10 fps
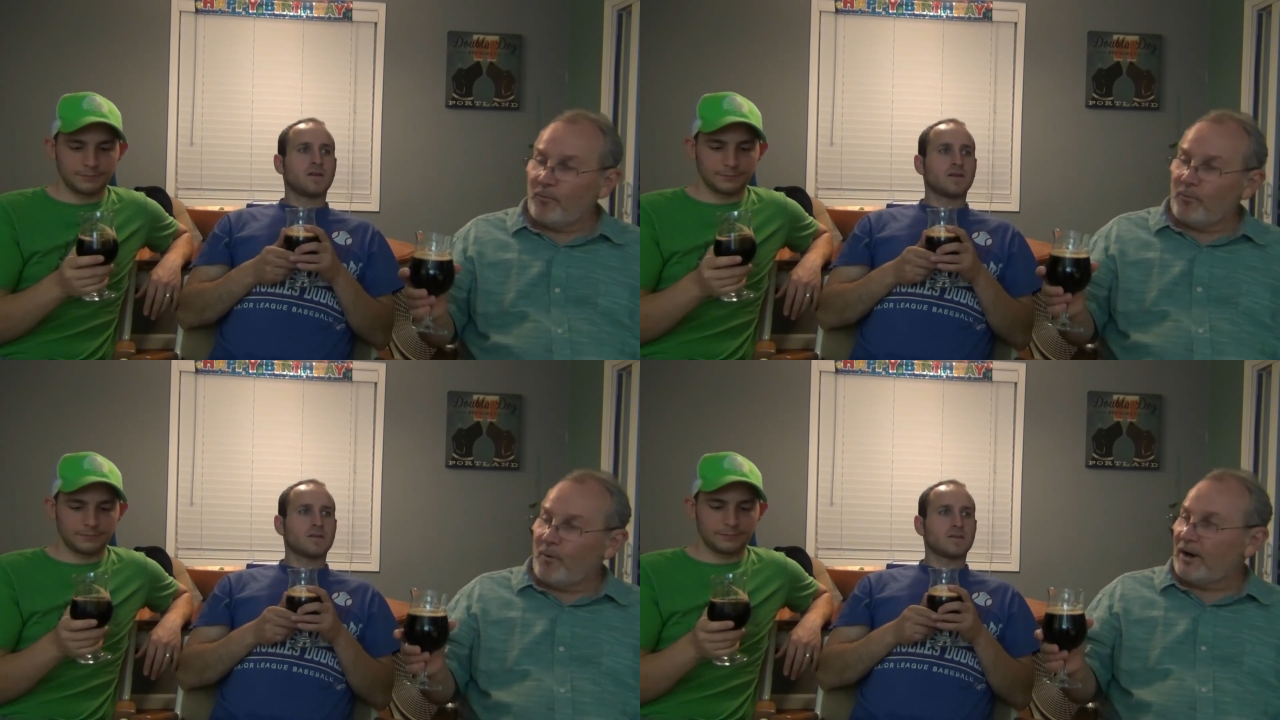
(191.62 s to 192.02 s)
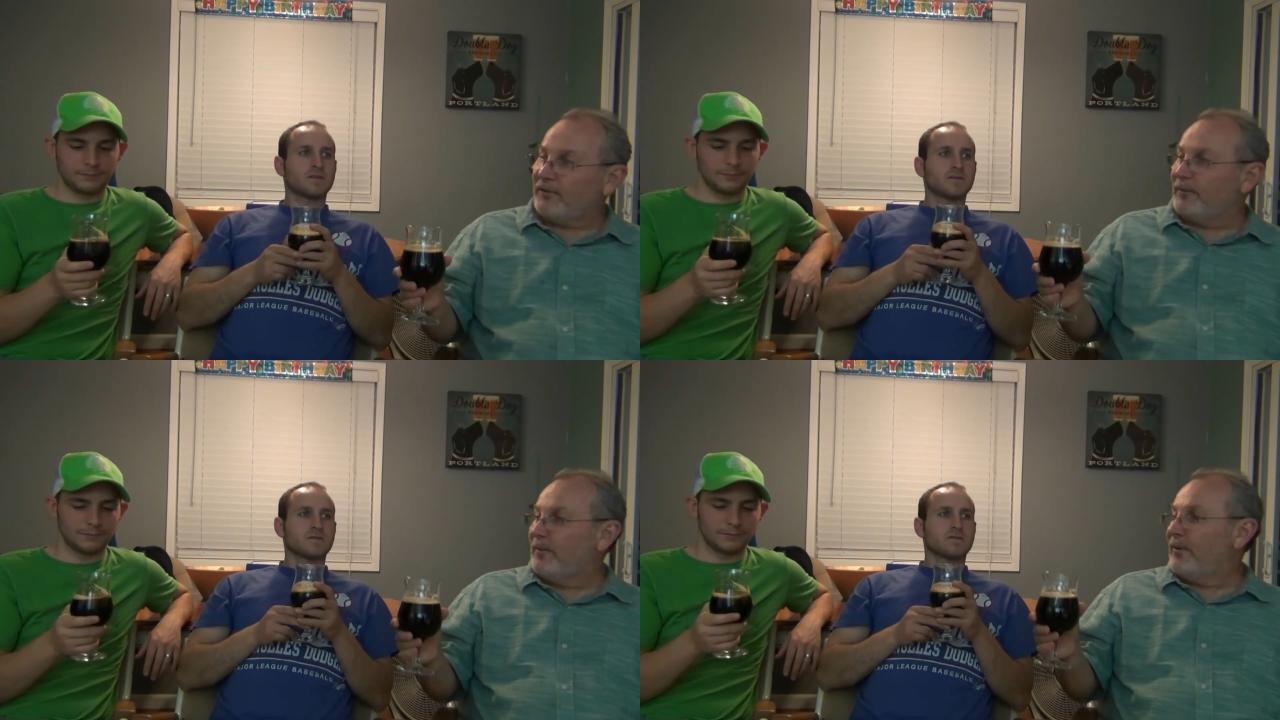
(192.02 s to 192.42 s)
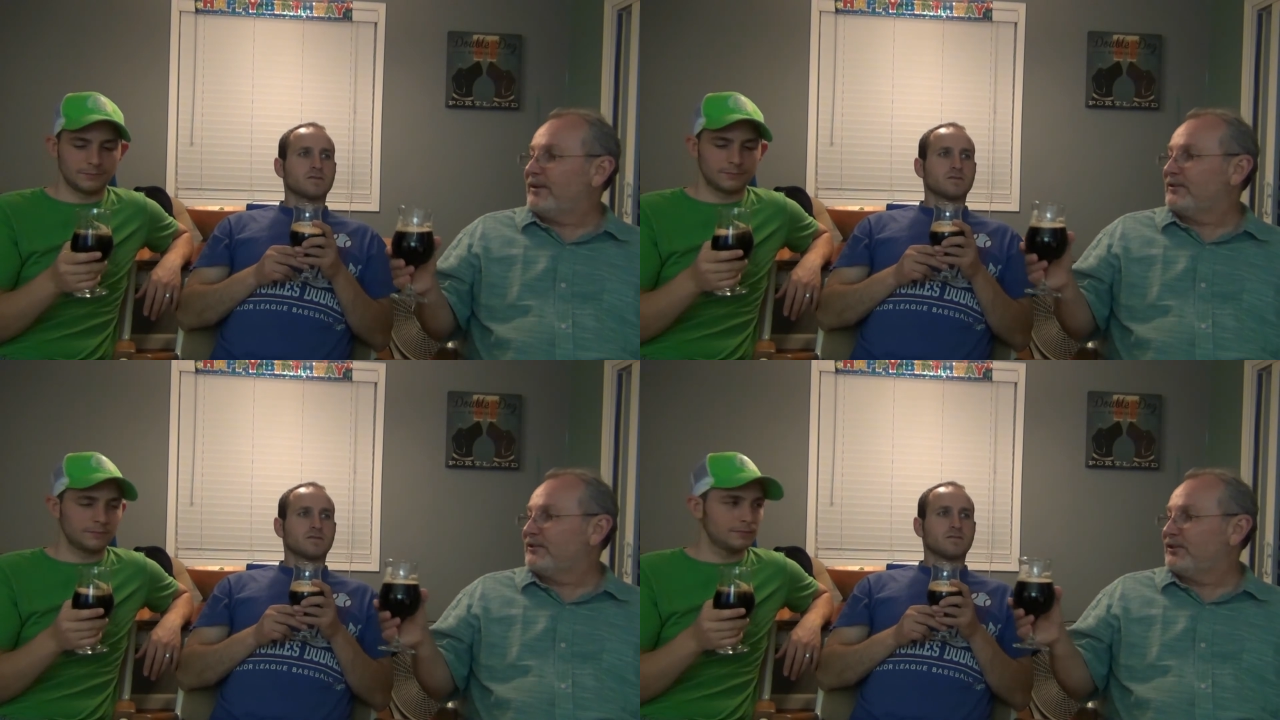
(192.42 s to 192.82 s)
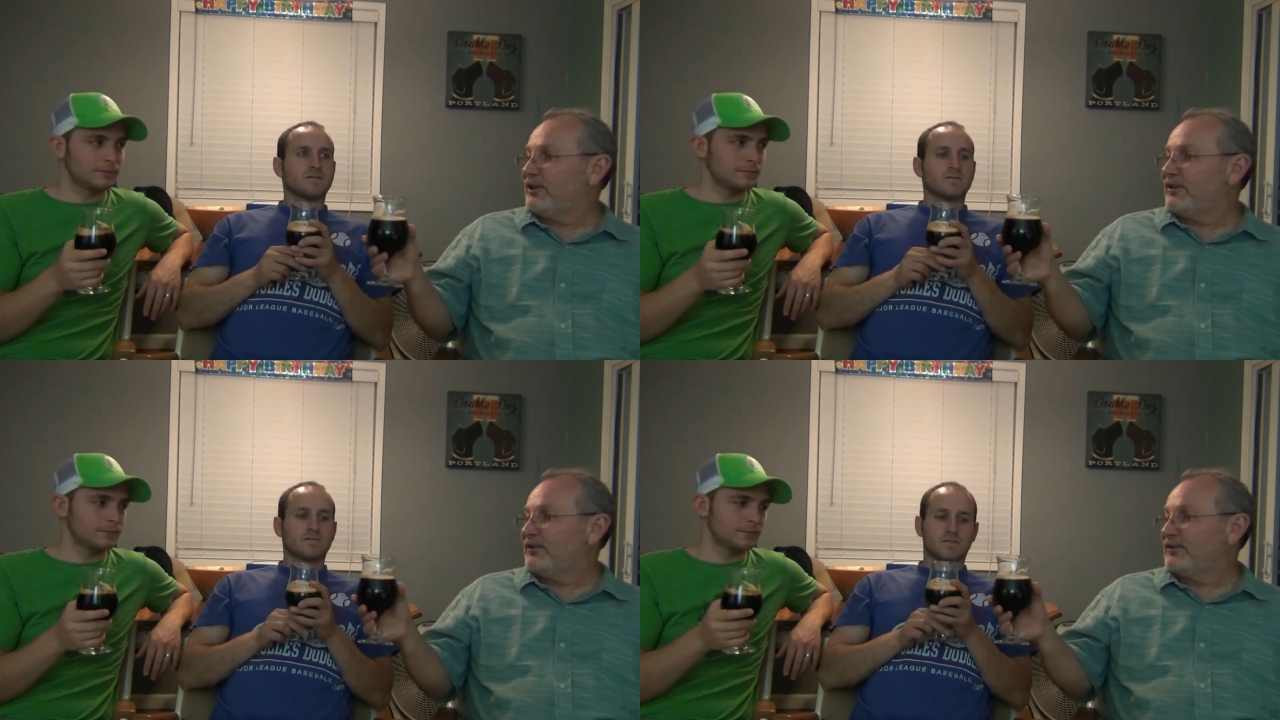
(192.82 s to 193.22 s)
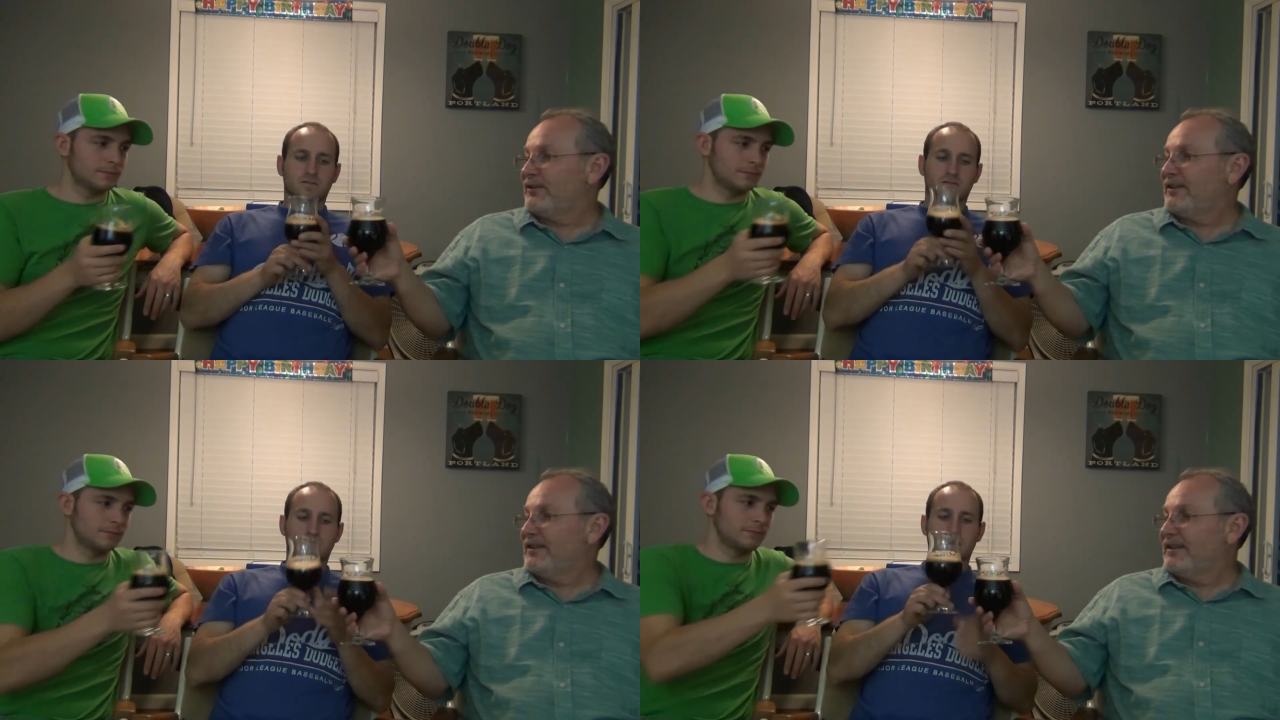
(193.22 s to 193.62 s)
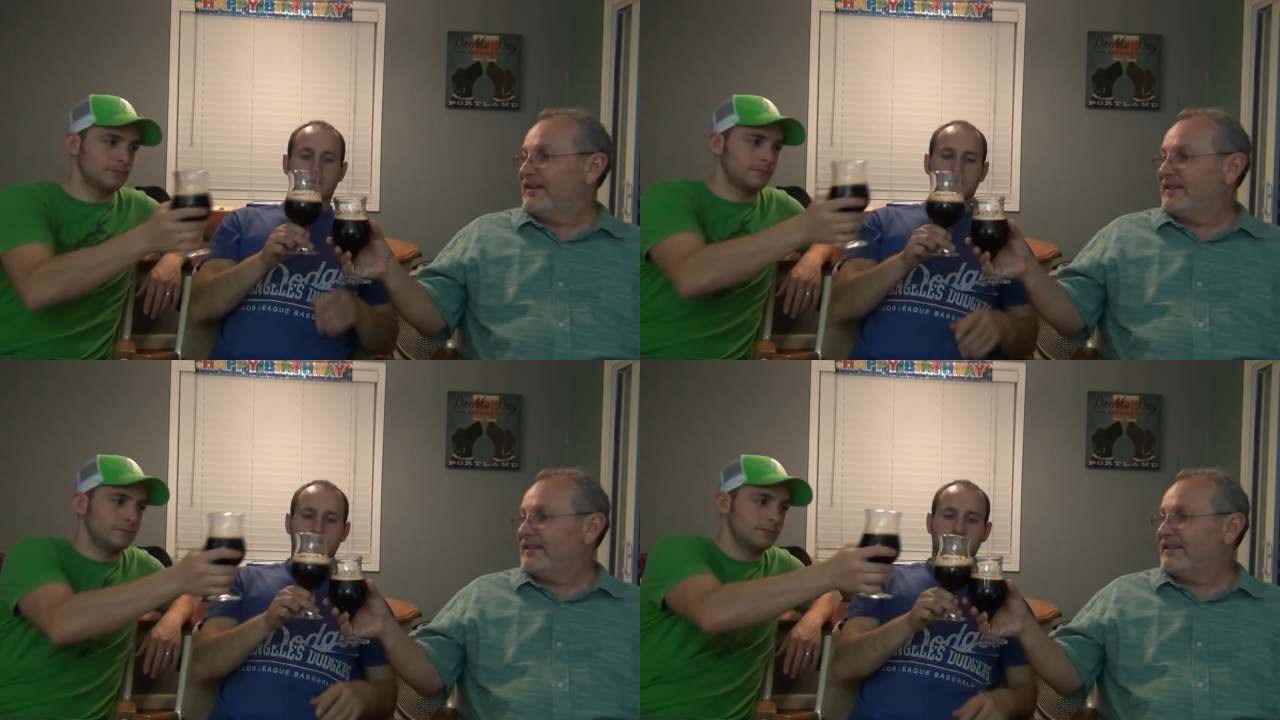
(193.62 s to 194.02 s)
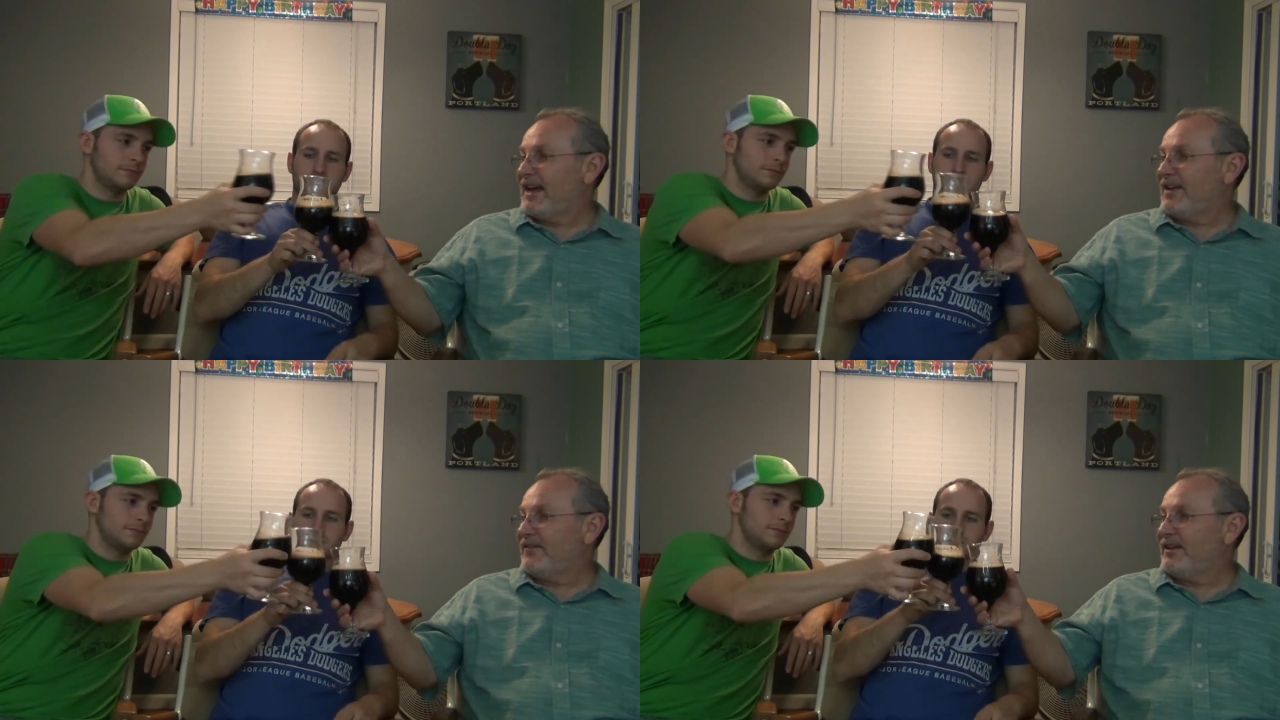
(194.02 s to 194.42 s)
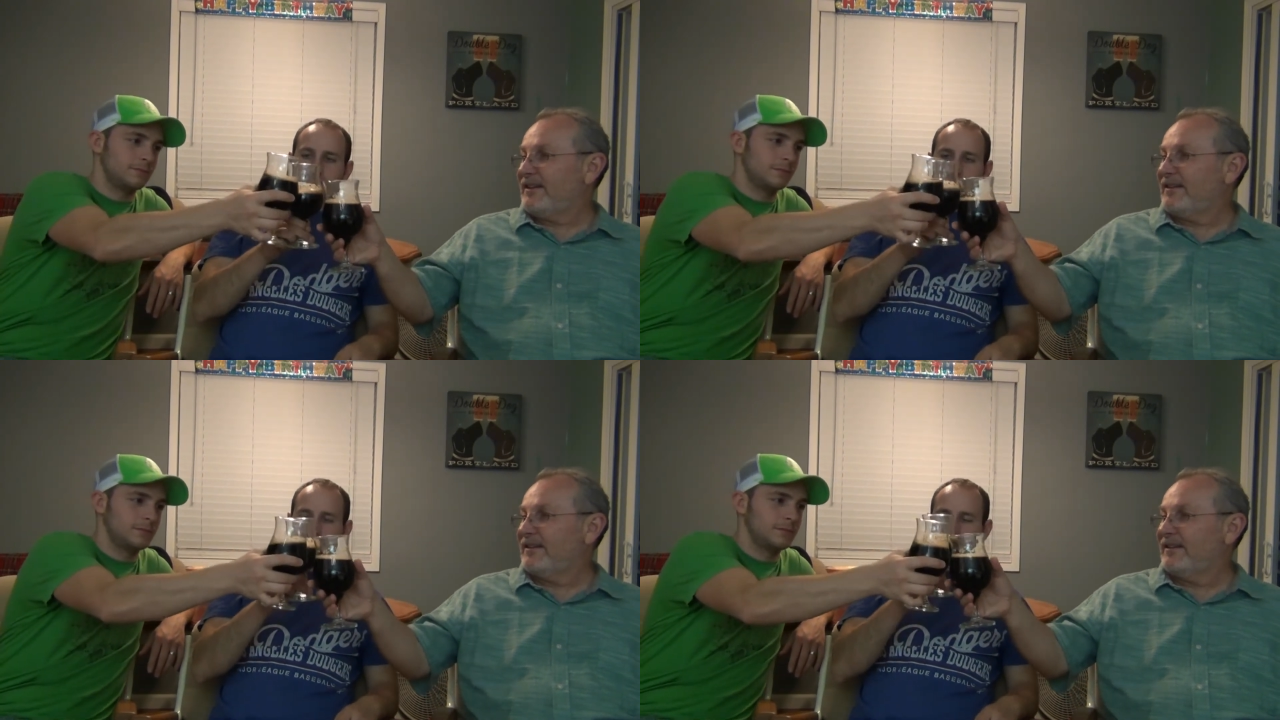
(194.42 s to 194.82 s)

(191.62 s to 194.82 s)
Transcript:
Speaker 1: Wonderful boys. Cheers. Mm, yeah. Let's dive in.